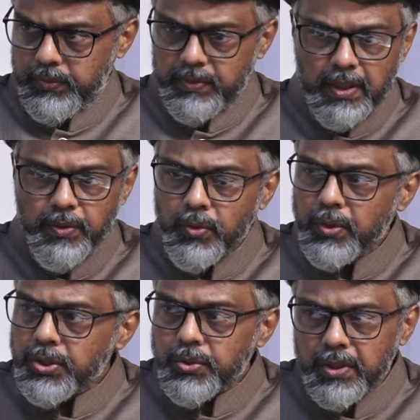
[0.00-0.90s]
that no
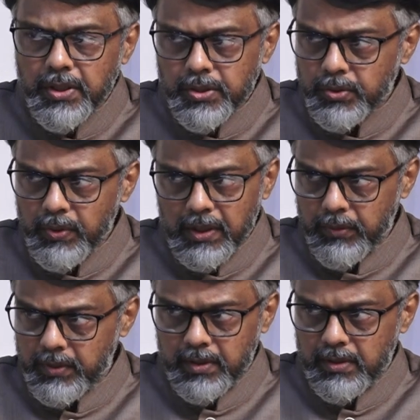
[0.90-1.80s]
historian is ruling
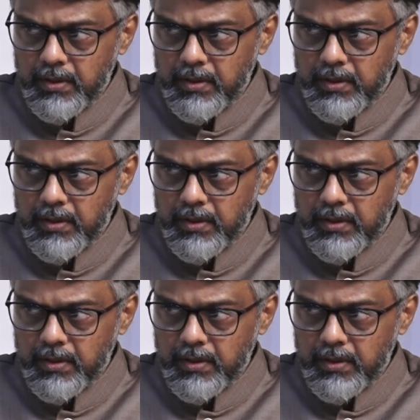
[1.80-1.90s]
out.